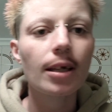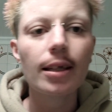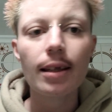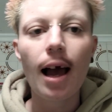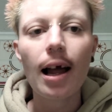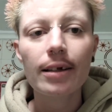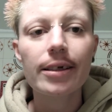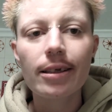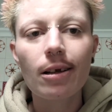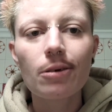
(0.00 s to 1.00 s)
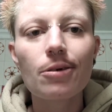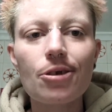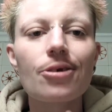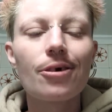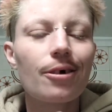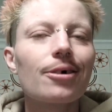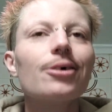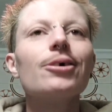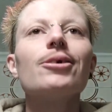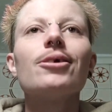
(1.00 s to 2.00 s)
it already looks
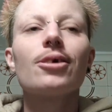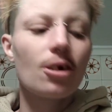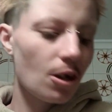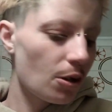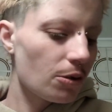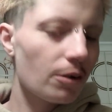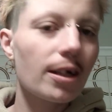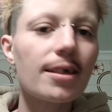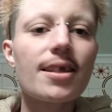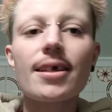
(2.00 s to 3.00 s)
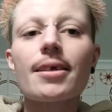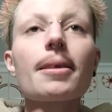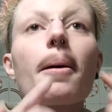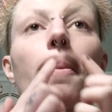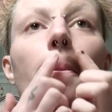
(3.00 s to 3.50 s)
good. You can just,